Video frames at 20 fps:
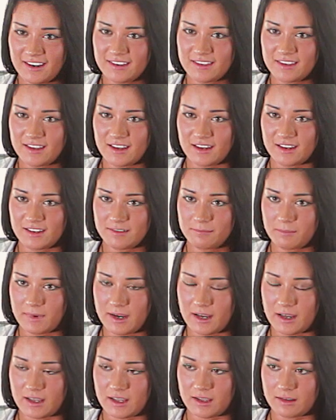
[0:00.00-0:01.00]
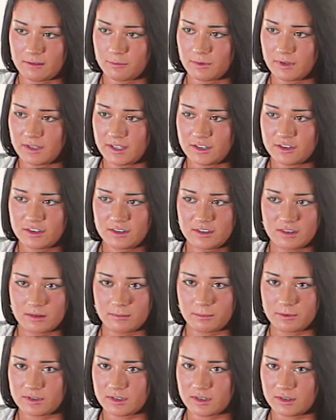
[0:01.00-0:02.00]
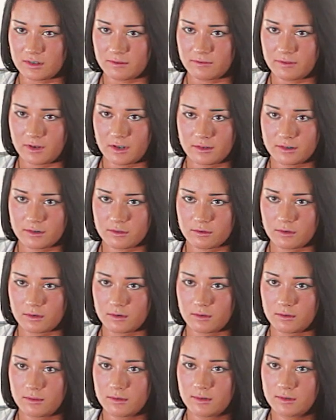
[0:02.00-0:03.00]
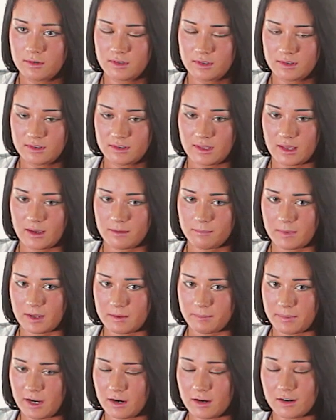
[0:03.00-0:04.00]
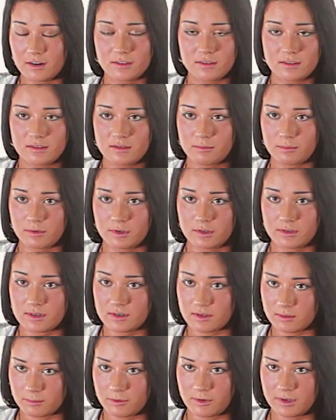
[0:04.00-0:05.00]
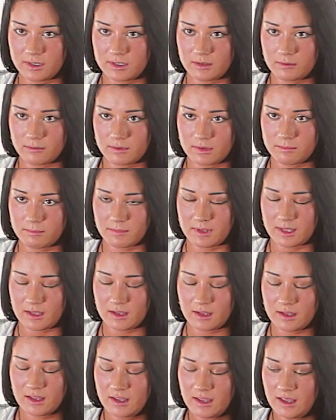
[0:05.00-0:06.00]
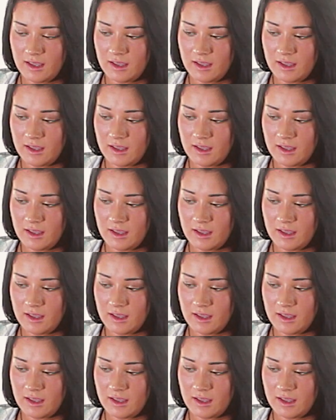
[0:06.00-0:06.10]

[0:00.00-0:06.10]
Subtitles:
and that my relationship was going to fall through, that my parents were disappointed with me,